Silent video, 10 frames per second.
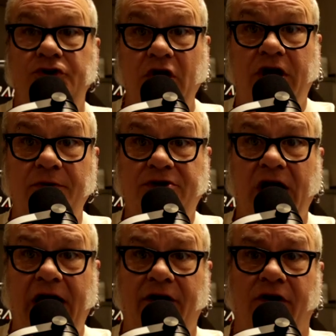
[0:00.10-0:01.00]
Jacob's
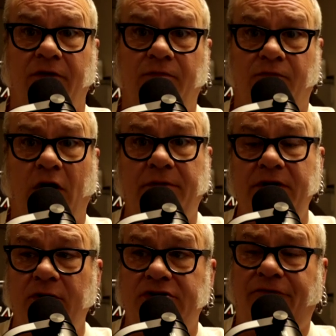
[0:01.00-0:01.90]
Ladder, probably
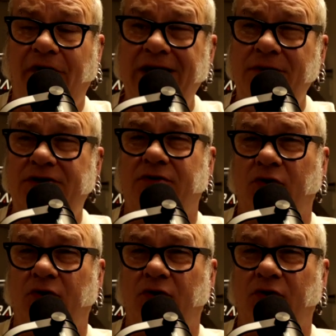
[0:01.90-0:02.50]
the most famous